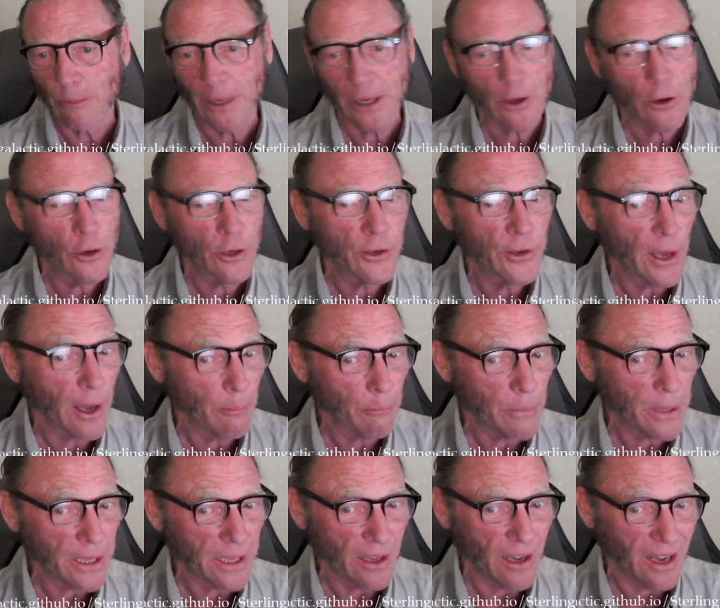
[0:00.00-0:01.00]
It could not
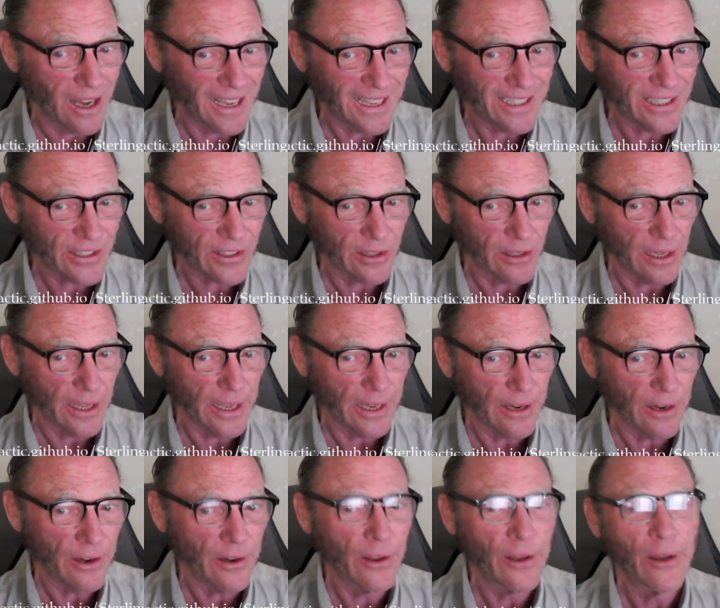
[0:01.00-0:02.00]
be
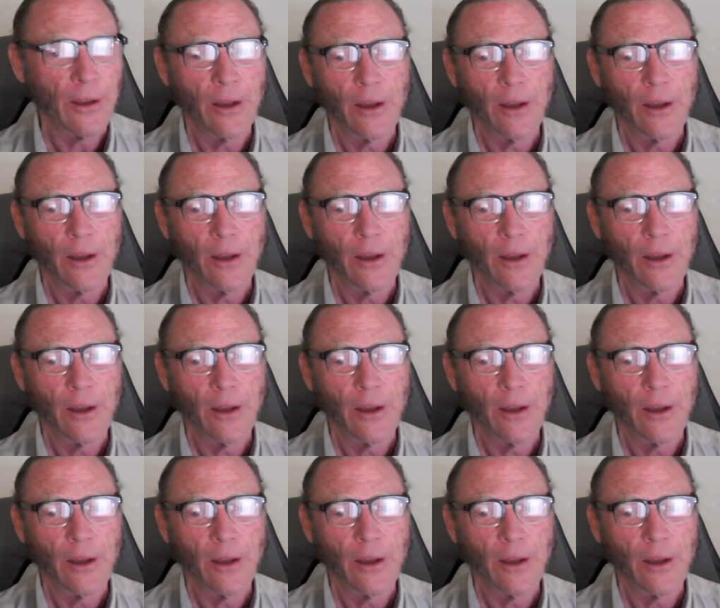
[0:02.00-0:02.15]
isolated